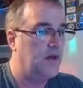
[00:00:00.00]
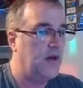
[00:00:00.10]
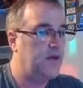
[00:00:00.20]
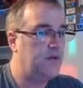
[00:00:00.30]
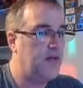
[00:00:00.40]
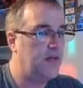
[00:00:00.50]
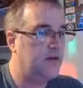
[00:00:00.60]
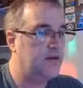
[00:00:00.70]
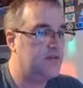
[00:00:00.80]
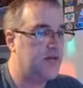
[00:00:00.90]
I know Galaga
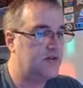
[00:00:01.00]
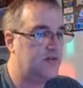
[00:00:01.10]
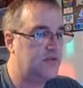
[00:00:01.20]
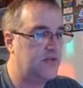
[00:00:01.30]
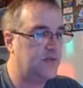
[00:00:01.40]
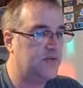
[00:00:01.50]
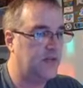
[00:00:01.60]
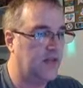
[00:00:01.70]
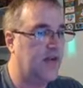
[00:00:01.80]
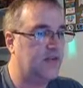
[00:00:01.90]
is actually a sequel to
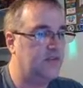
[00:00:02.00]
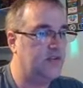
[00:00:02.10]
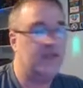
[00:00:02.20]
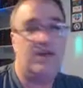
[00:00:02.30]
Galaxian.